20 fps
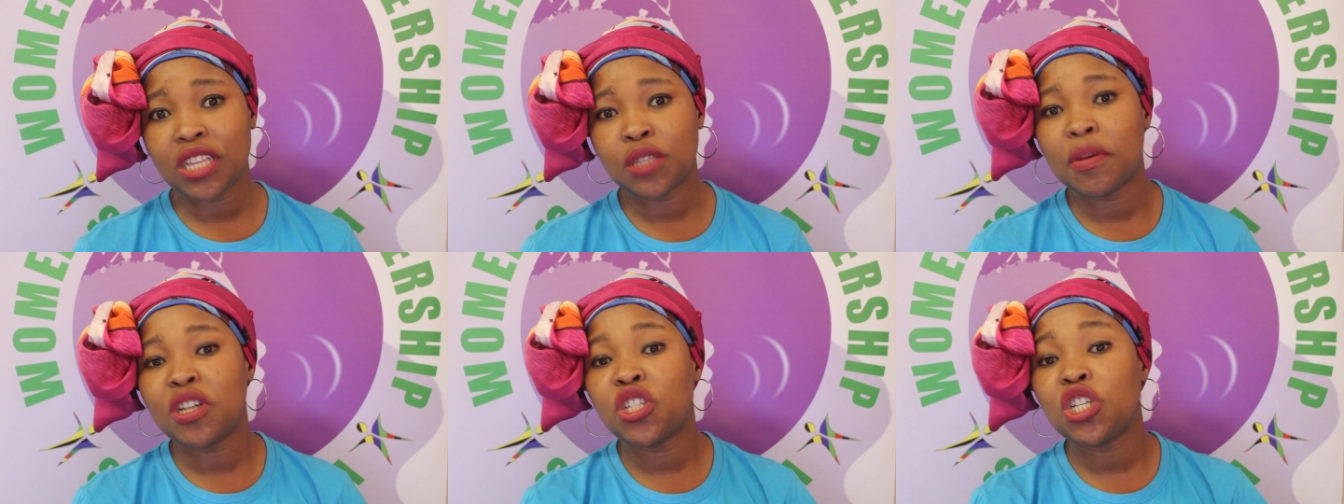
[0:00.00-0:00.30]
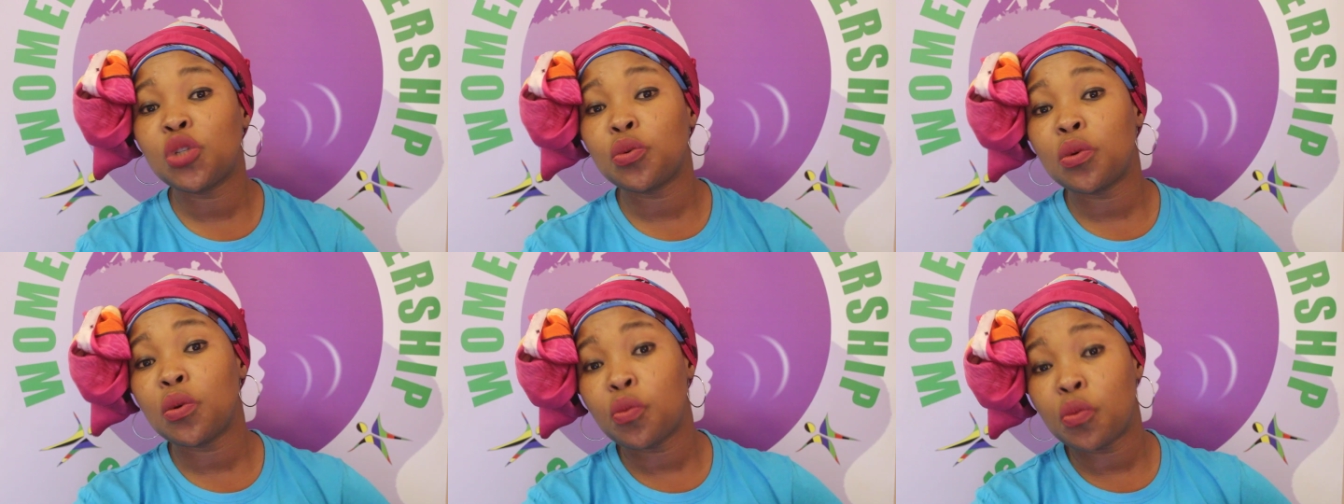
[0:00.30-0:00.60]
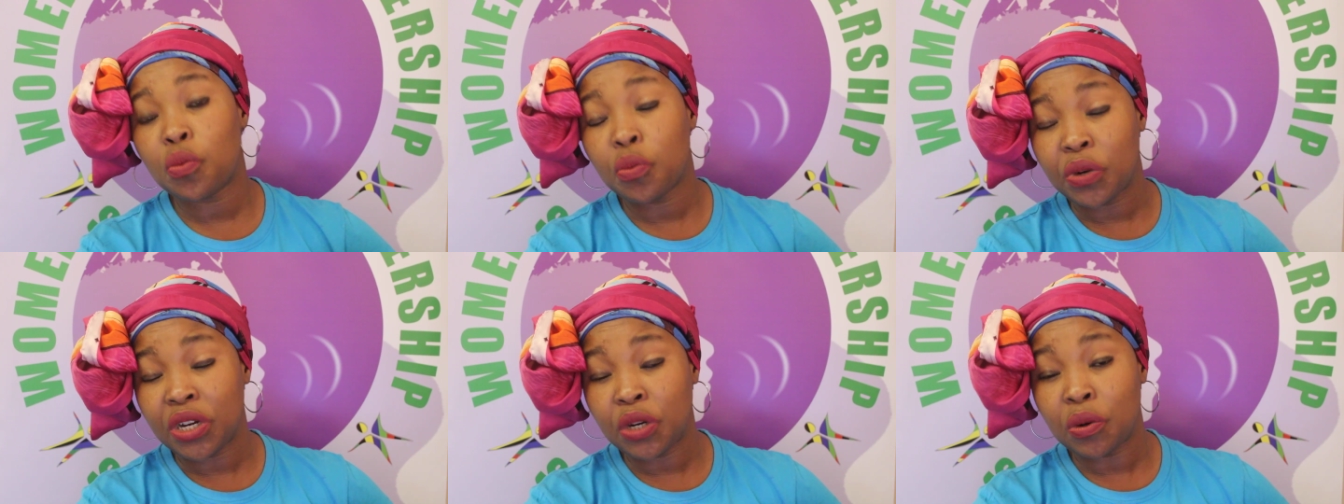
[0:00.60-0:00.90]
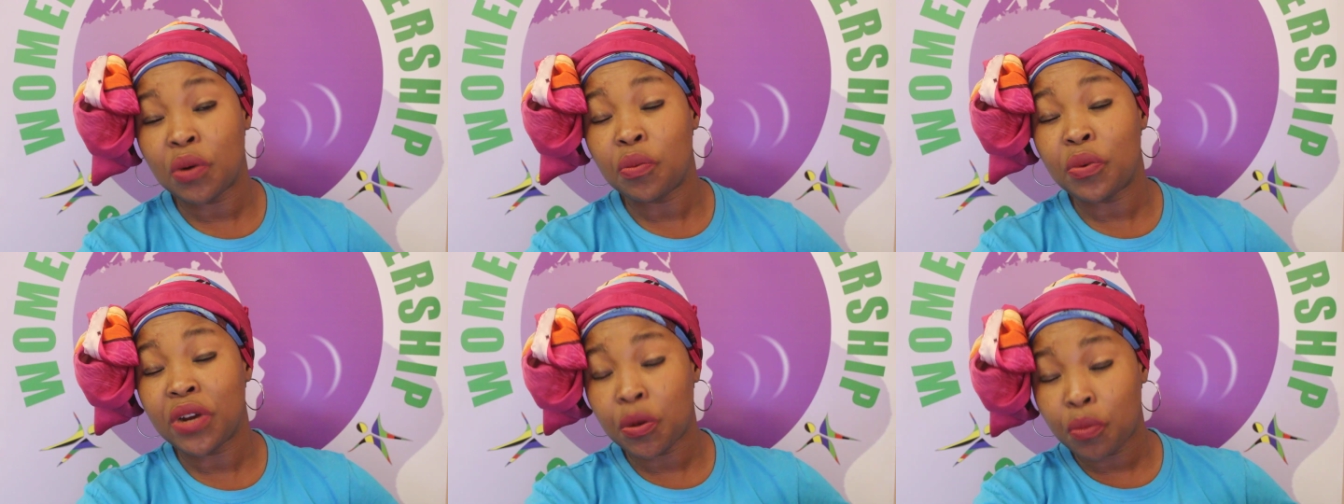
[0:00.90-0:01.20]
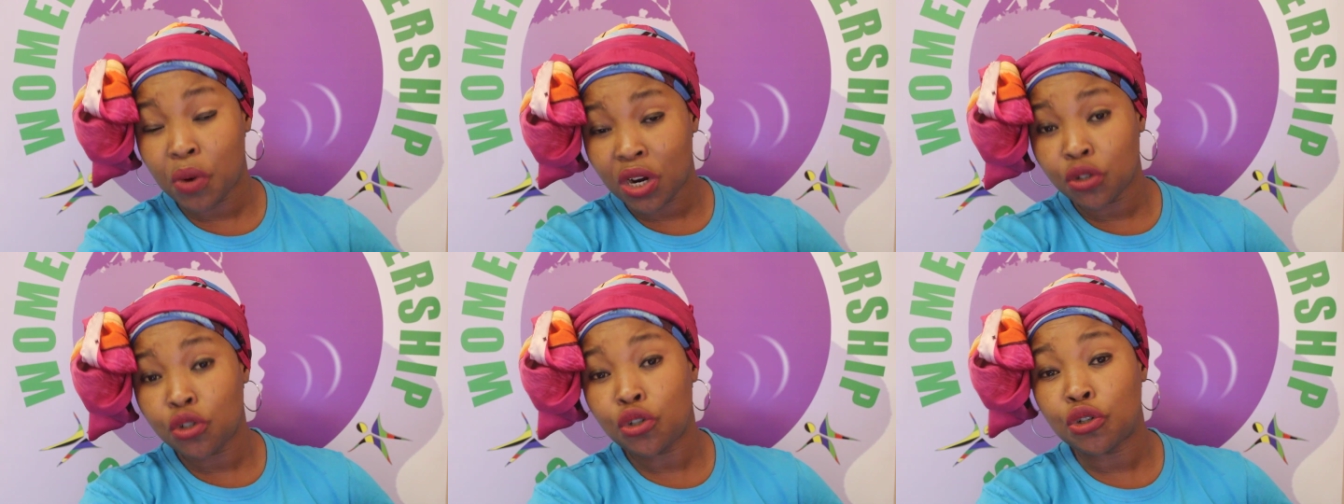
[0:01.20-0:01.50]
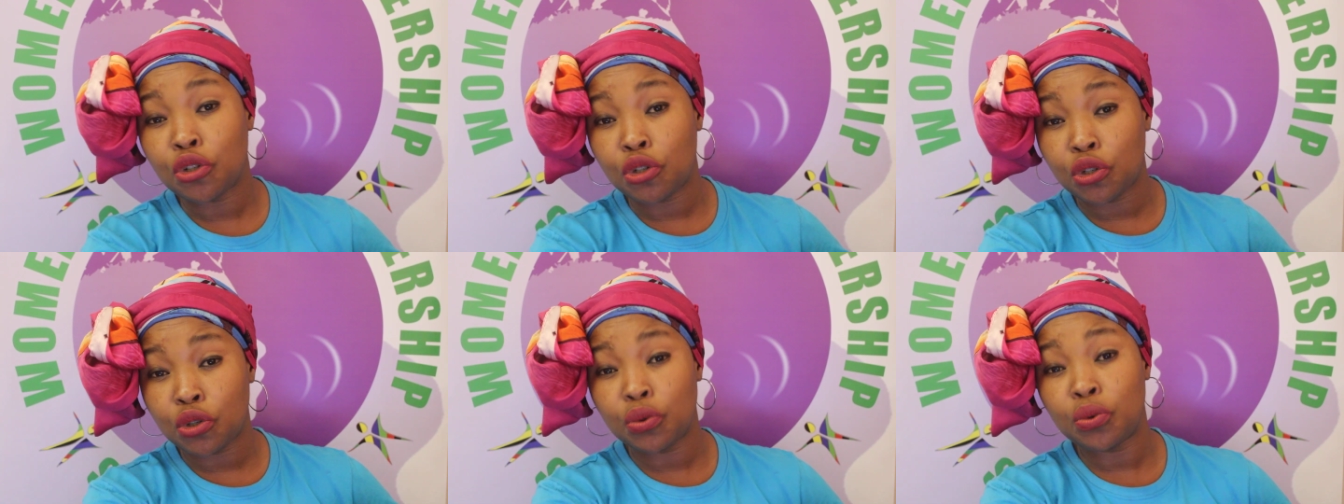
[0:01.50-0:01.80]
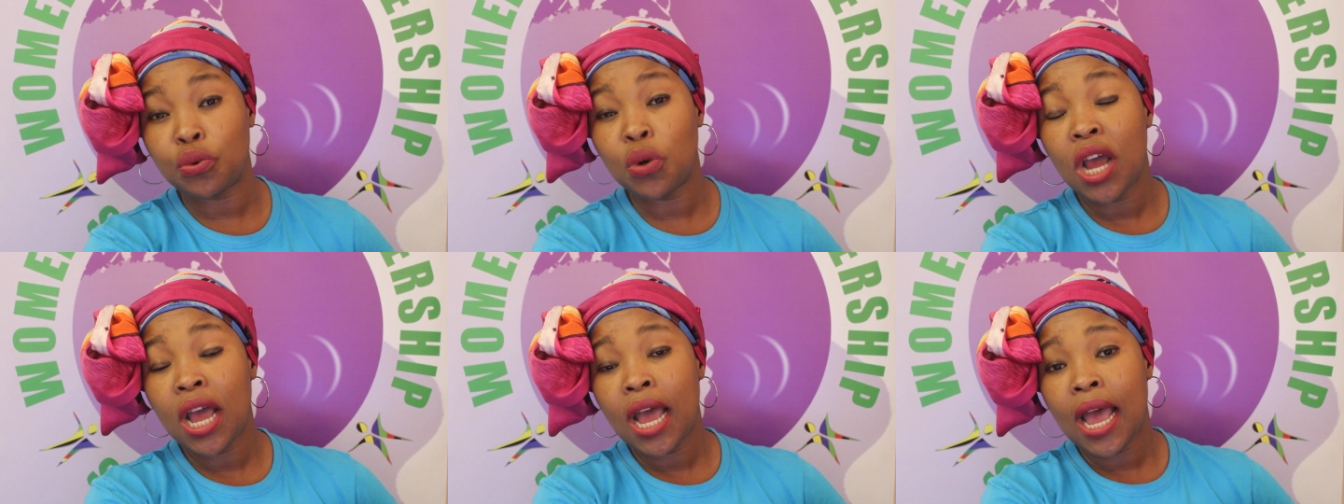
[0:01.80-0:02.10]
as much as we, we, we want to
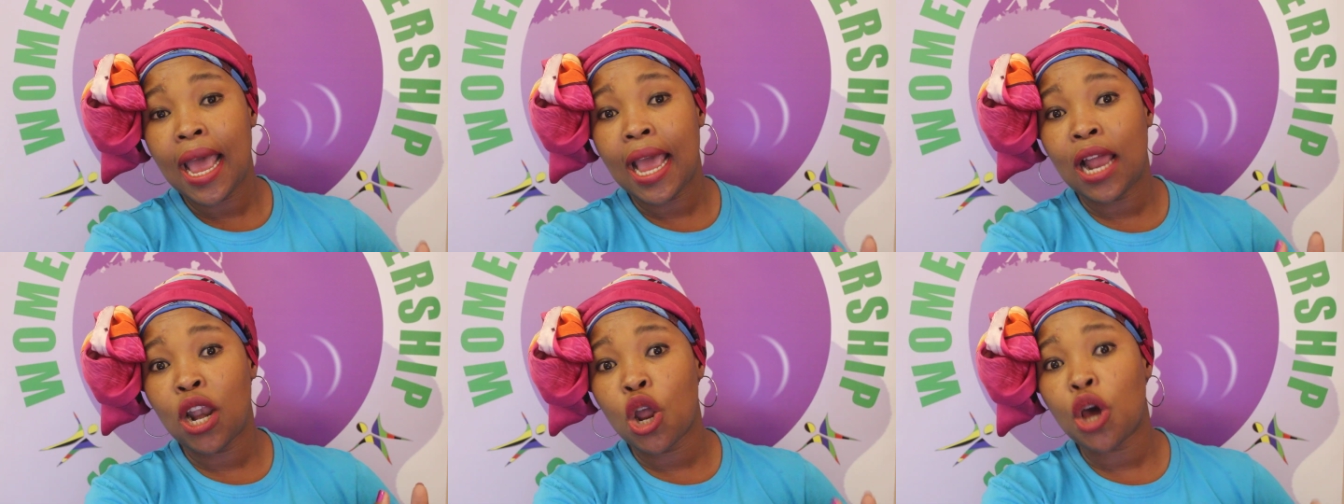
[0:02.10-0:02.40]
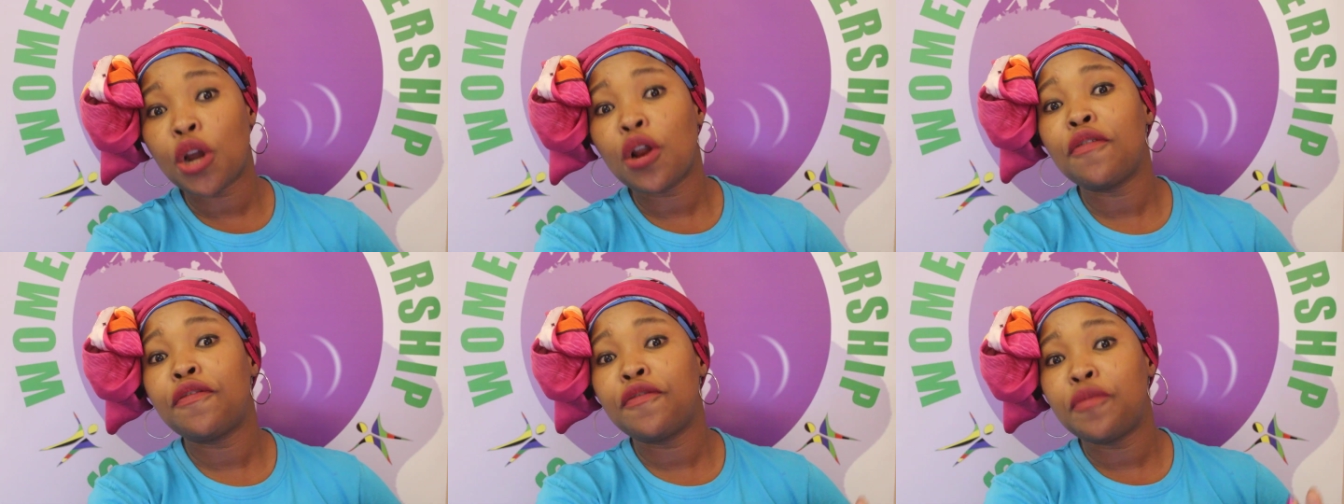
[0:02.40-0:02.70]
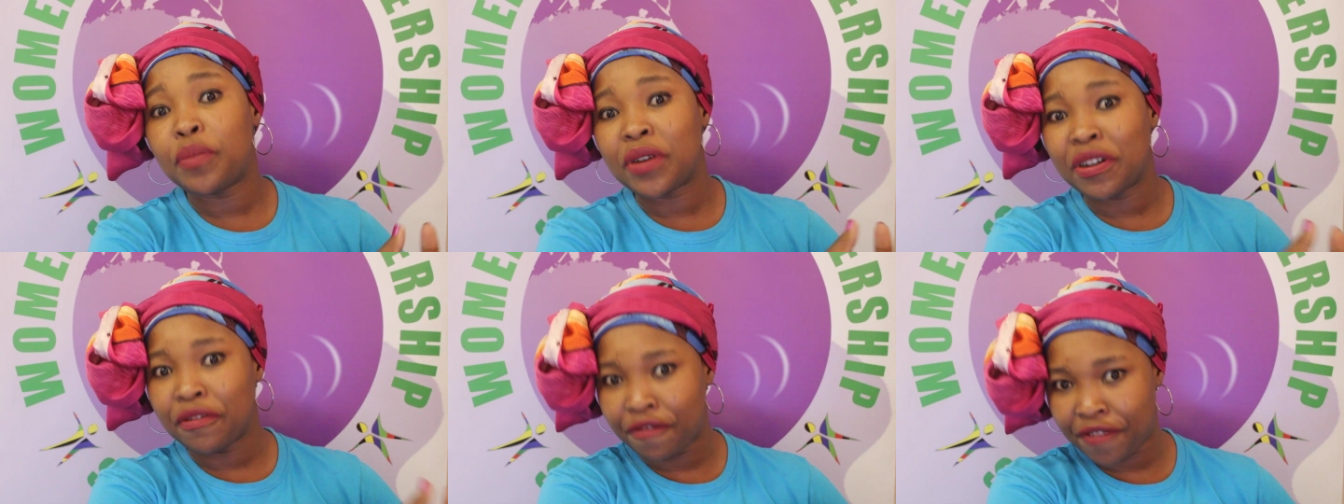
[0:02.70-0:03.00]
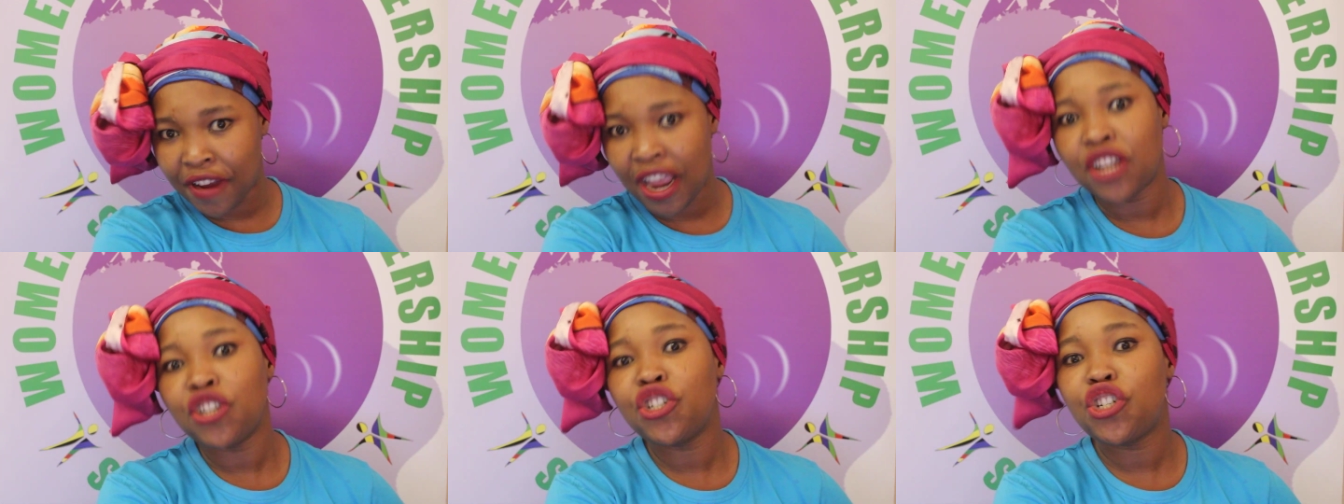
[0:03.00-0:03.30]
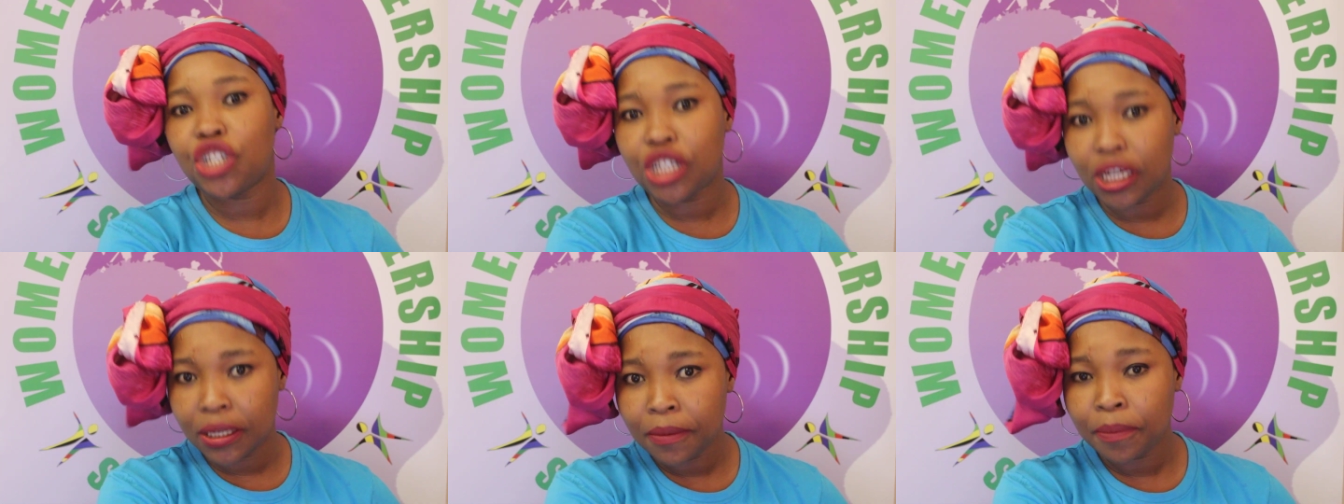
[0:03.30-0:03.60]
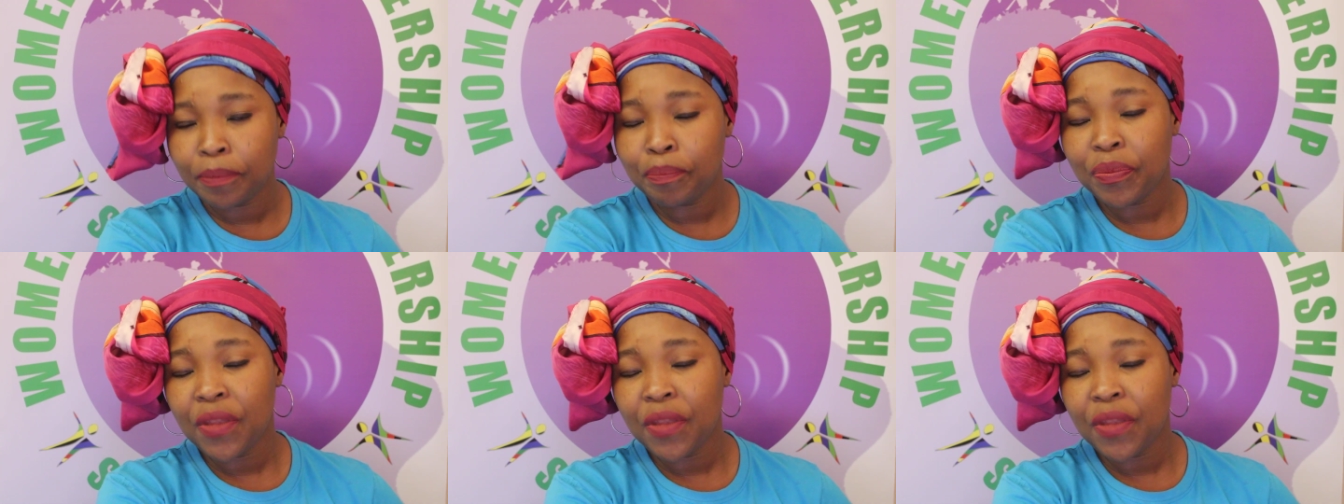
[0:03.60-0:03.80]
do a lot of prevention,